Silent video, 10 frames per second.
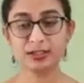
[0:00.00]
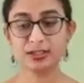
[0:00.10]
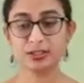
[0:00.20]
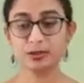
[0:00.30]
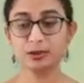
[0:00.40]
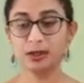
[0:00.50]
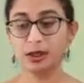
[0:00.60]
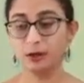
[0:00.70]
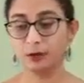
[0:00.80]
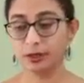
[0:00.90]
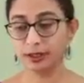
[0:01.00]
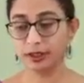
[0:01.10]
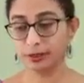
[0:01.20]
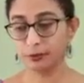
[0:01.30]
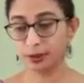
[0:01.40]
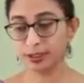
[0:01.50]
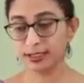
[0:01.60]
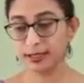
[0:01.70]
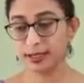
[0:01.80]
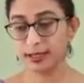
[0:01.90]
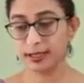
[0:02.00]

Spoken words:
So what they did was,